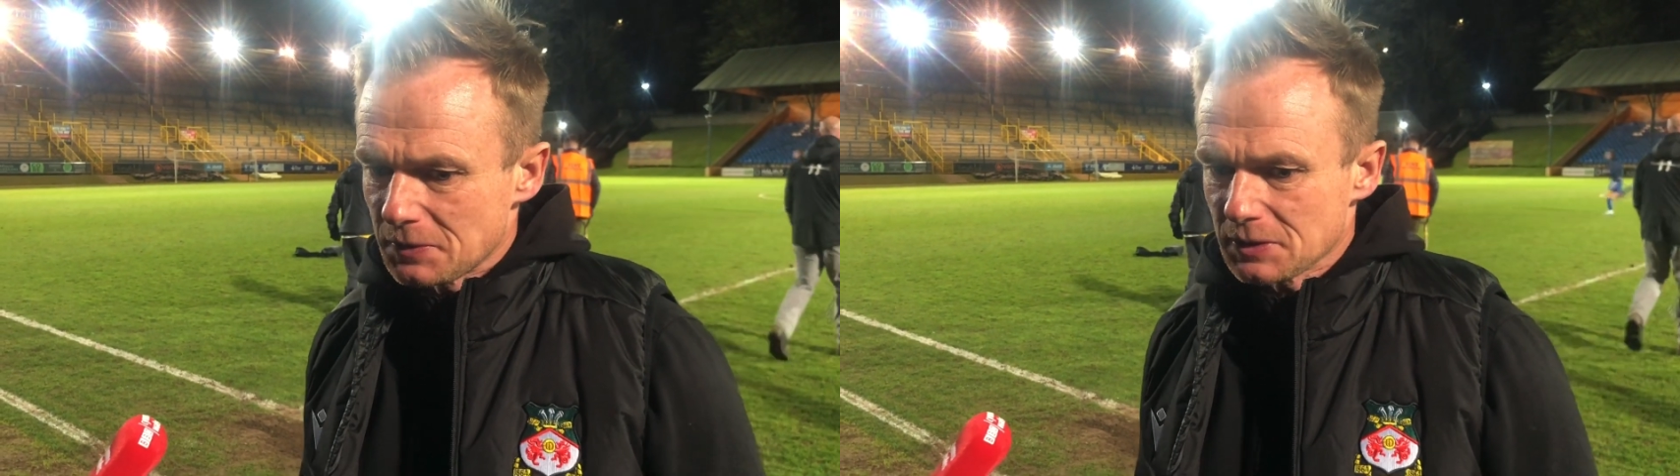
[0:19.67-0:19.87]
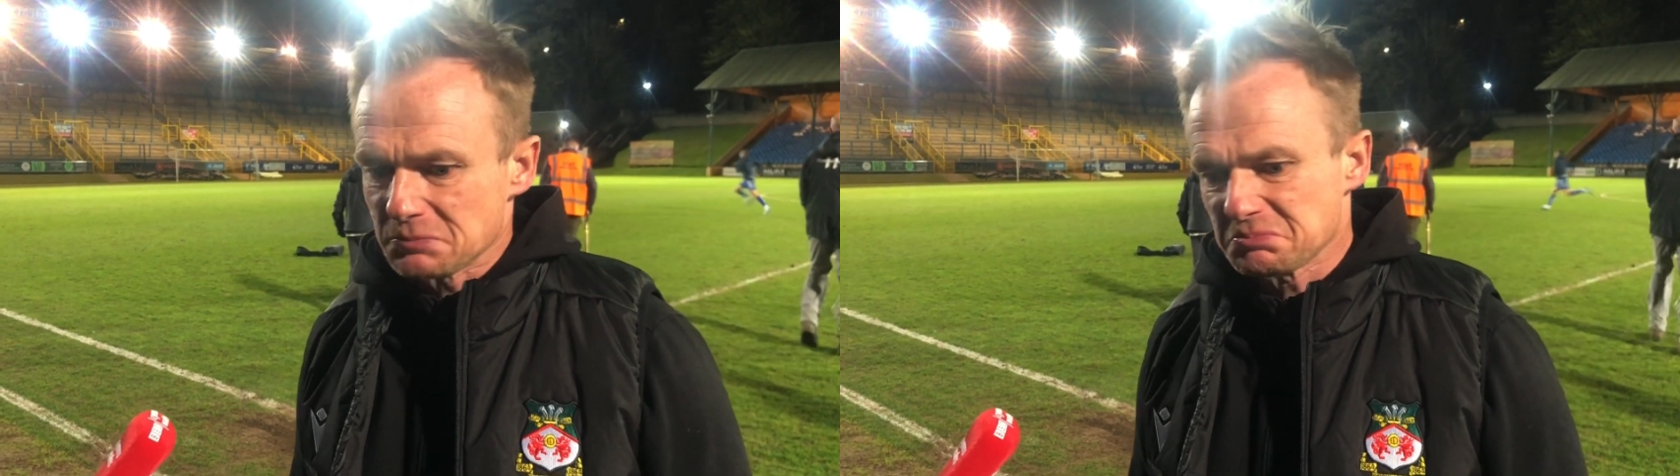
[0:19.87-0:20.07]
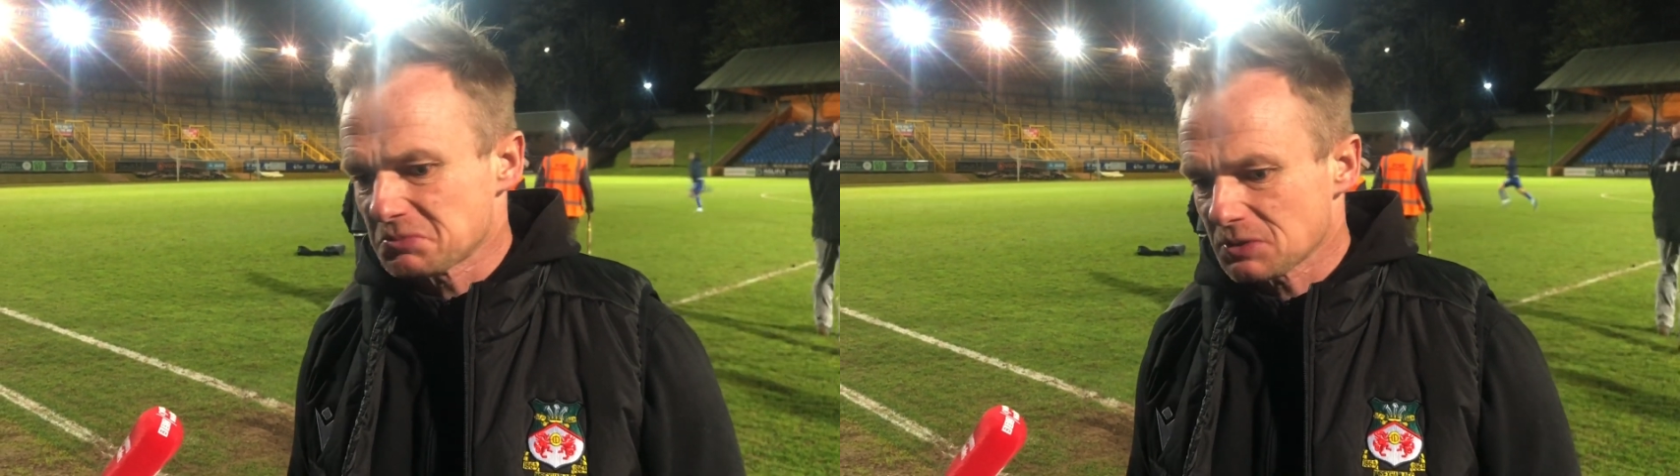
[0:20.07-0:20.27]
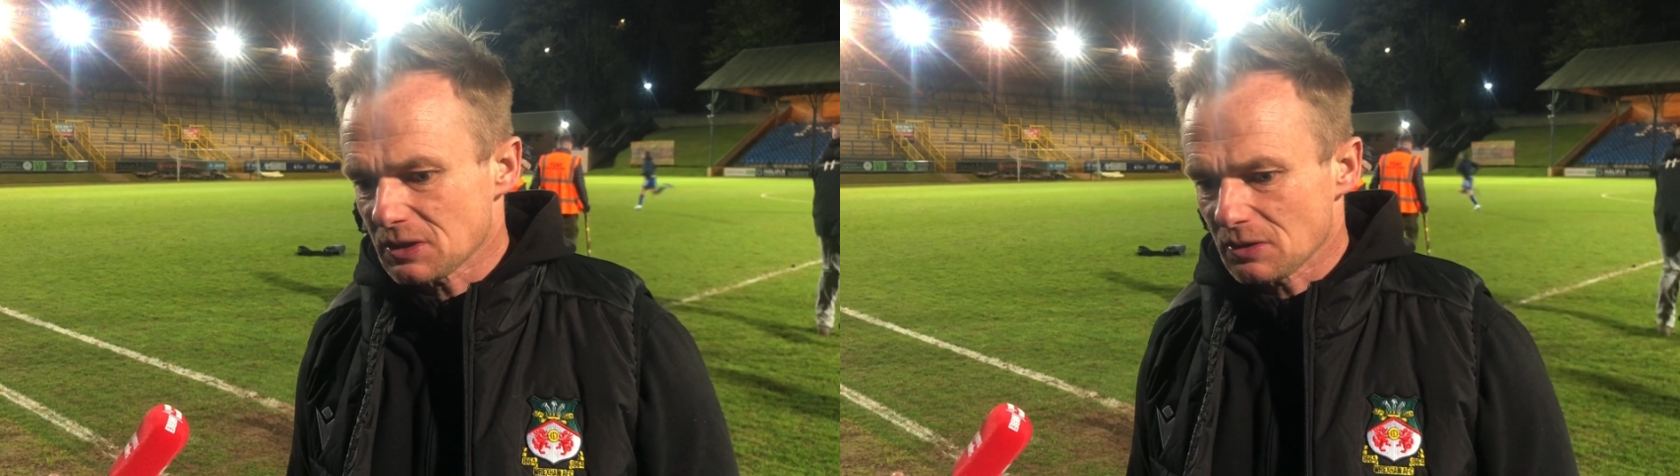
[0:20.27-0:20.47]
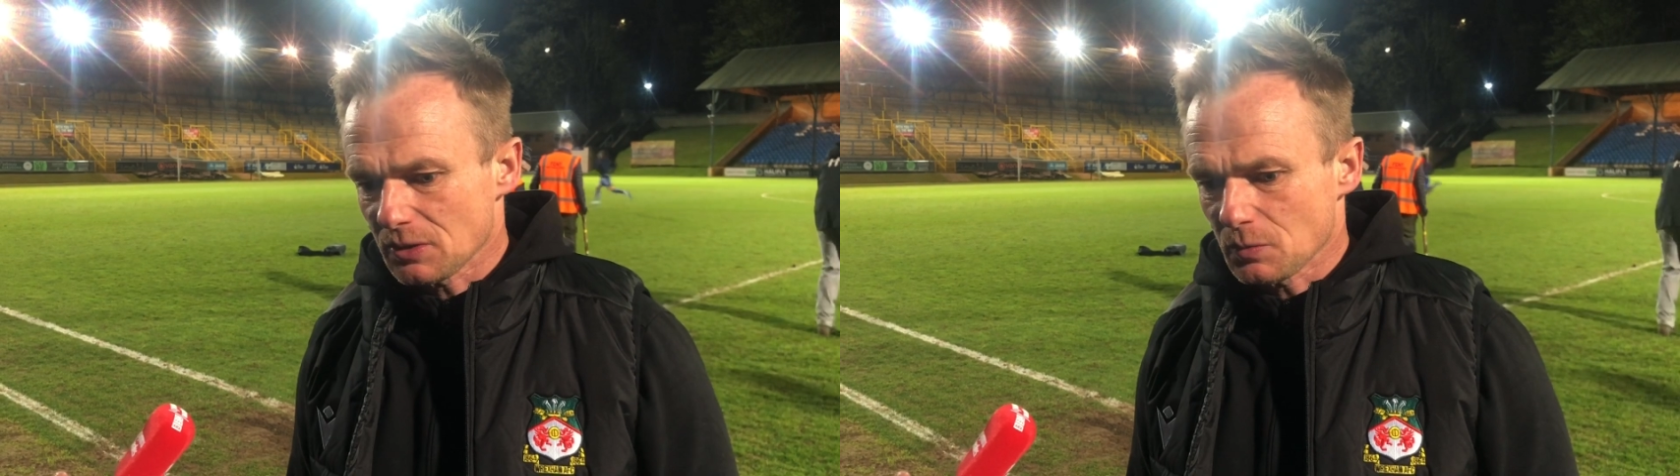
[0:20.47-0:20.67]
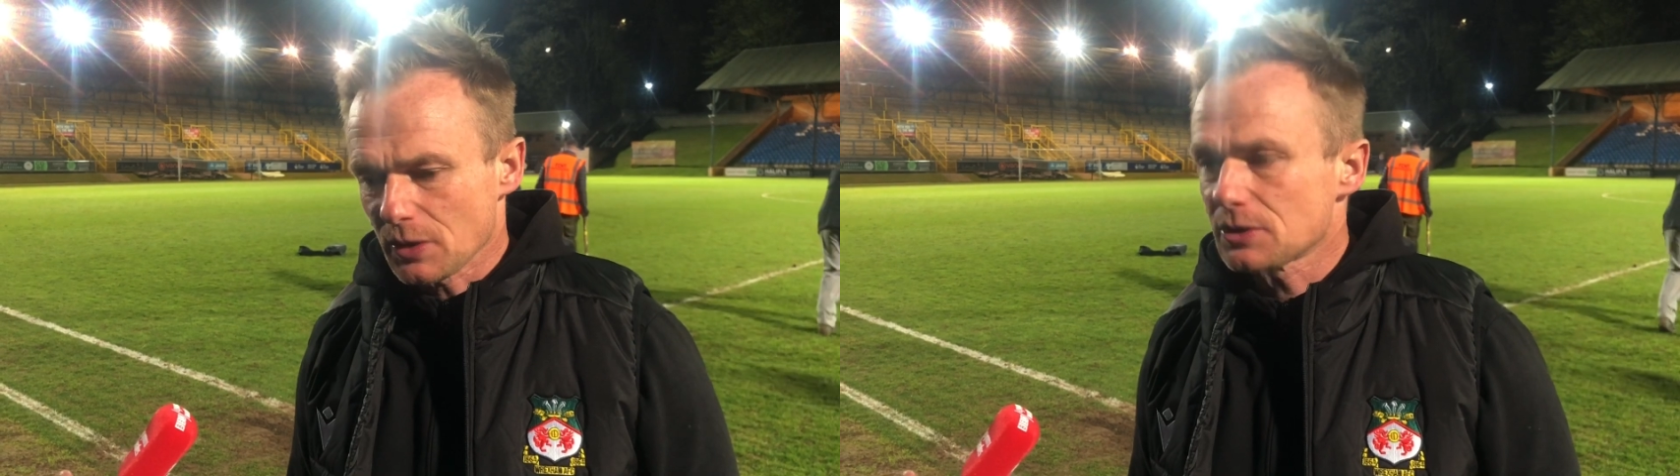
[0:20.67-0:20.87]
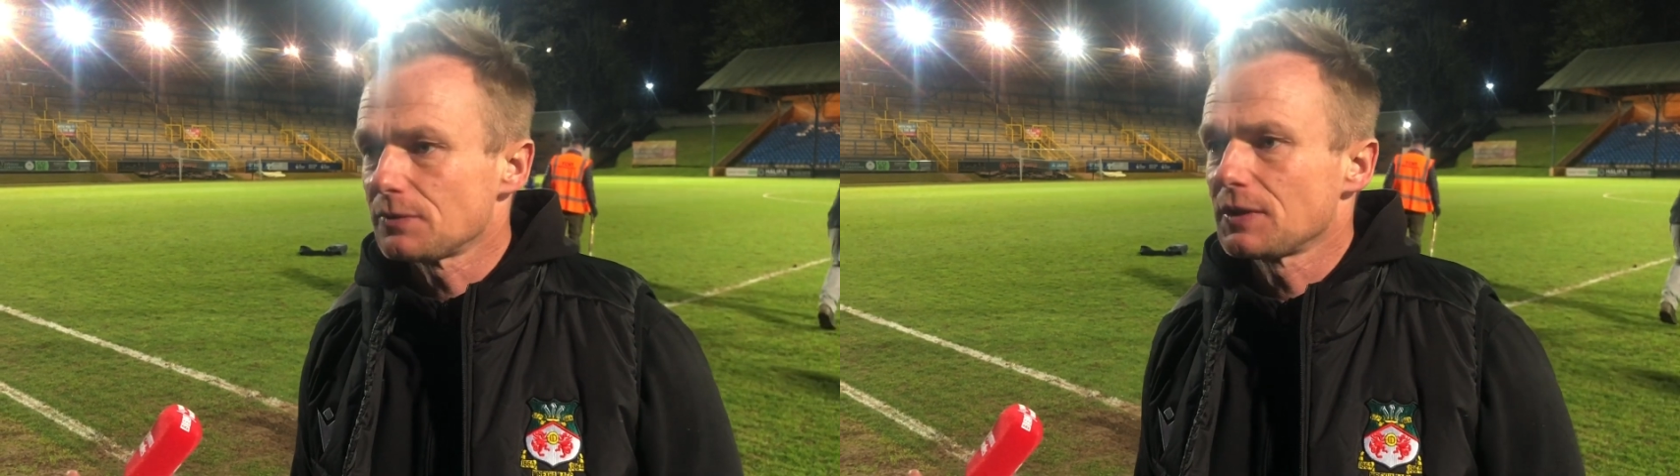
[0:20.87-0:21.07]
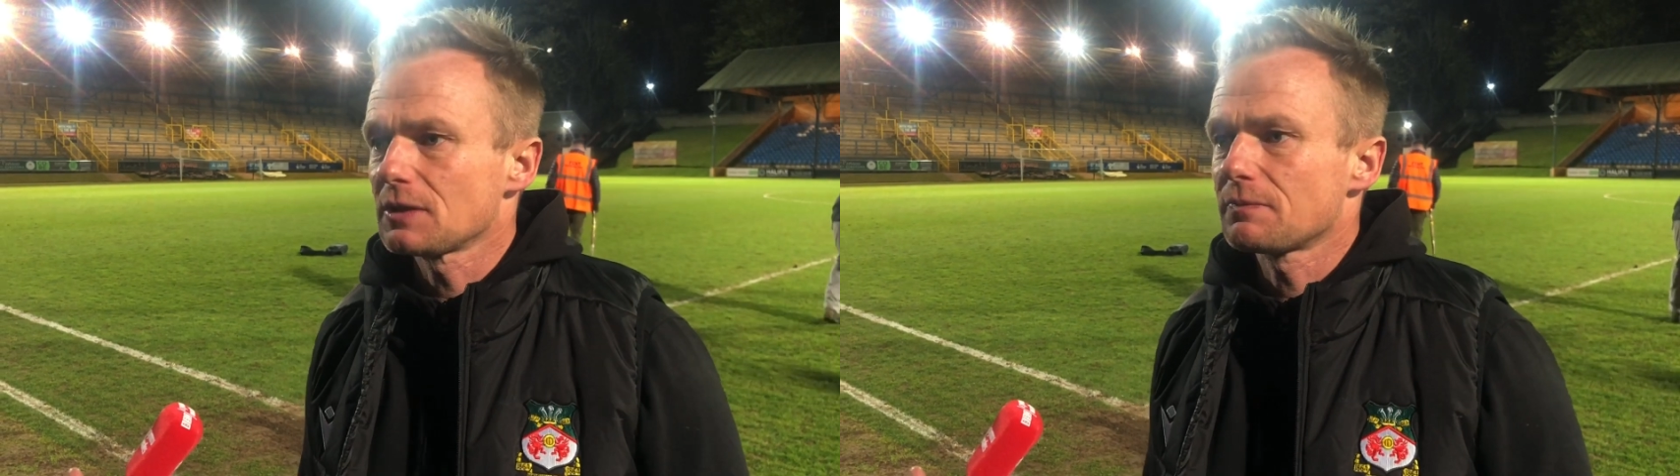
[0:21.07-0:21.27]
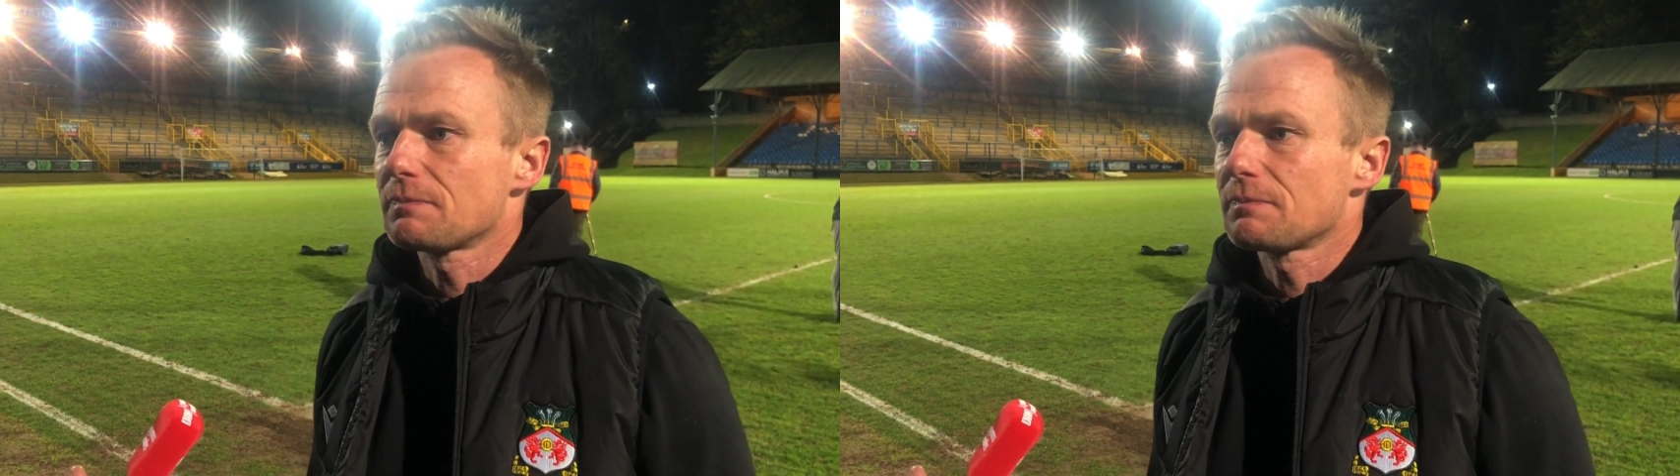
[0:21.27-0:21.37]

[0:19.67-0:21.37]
and look, one or two things